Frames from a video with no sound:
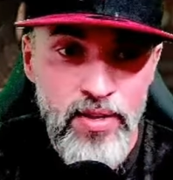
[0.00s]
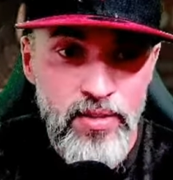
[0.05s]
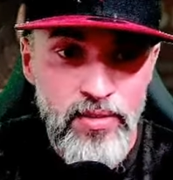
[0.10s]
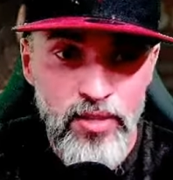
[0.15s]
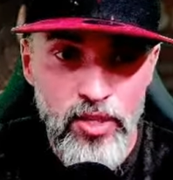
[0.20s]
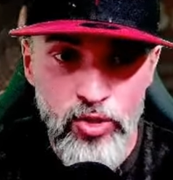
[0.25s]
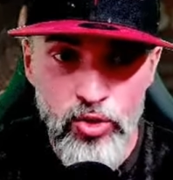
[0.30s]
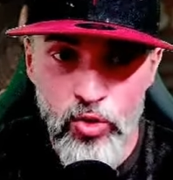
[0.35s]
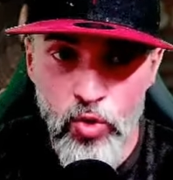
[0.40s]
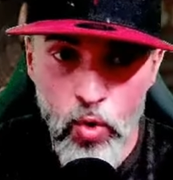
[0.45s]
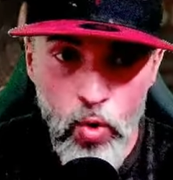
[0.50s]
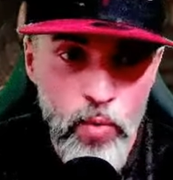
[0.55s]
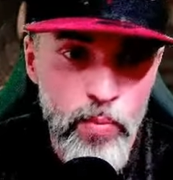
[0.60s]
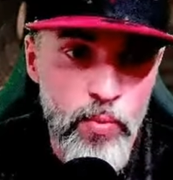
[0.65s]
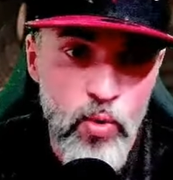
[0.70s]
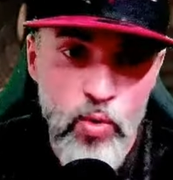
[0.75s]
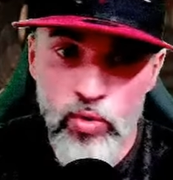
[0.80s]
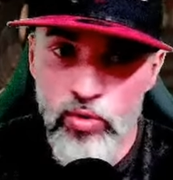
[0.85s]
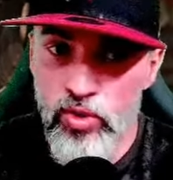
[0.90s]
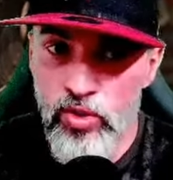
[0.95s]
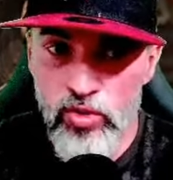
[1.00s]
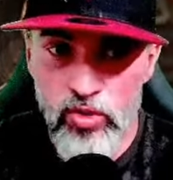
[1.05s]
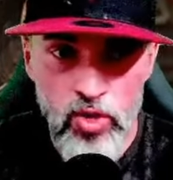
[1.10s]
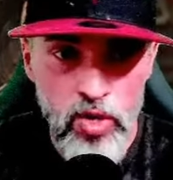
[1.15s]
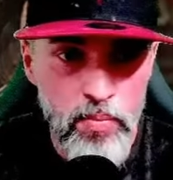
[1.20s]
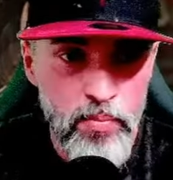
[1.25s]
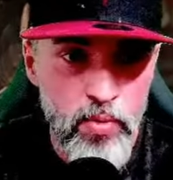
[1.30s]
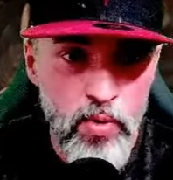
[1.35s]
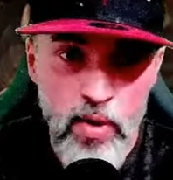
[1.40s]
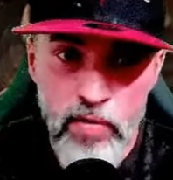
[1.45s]
the double, the
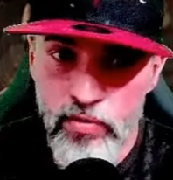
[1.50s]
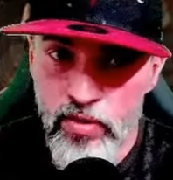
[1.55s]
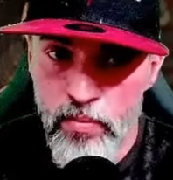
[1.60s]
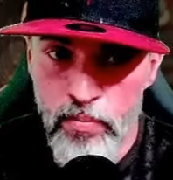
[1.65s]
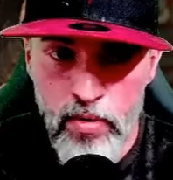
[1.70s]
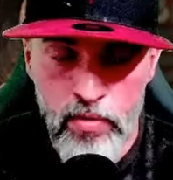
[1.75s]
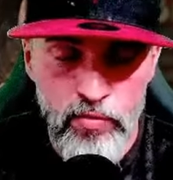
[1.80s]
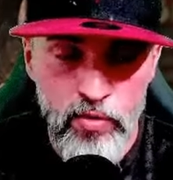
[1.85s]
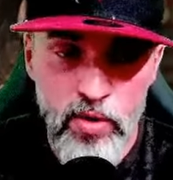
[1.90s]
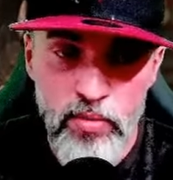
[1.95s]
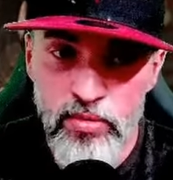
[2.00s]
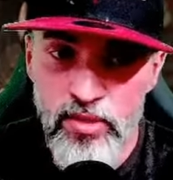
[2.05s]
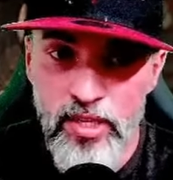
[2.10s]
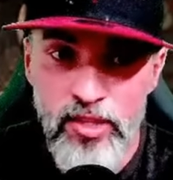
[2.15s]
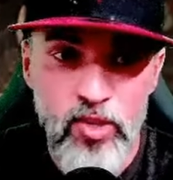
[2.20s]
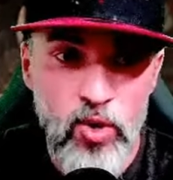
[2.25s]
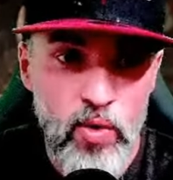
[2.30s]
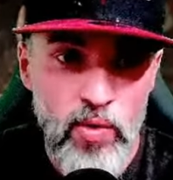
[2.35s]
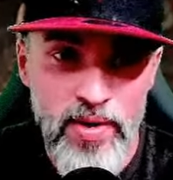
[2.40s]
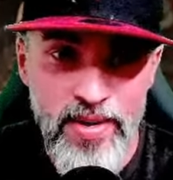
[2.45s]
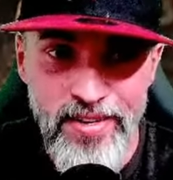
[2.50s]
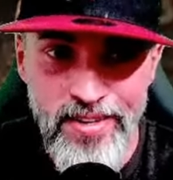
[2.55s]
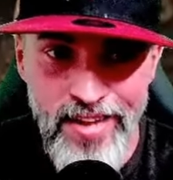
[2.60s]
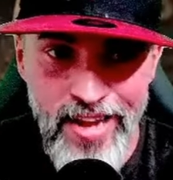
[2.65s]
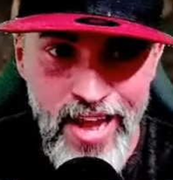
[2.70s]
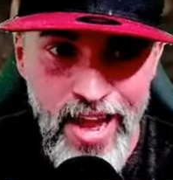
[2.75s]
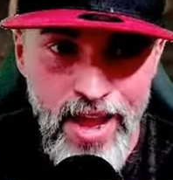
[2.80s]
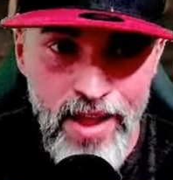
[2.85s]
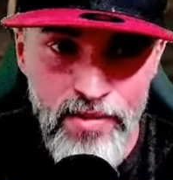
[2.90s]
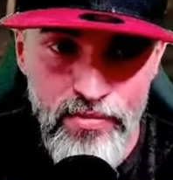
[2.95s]
triple of the performance that you already
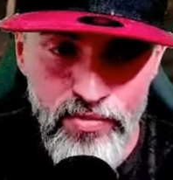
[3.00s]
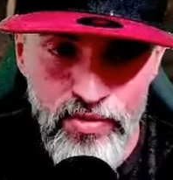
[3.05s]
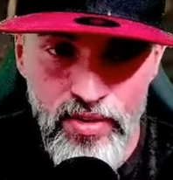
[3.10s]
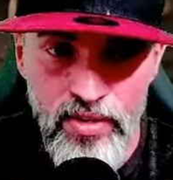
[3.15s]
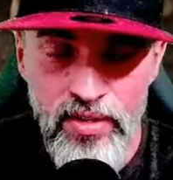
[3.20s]
have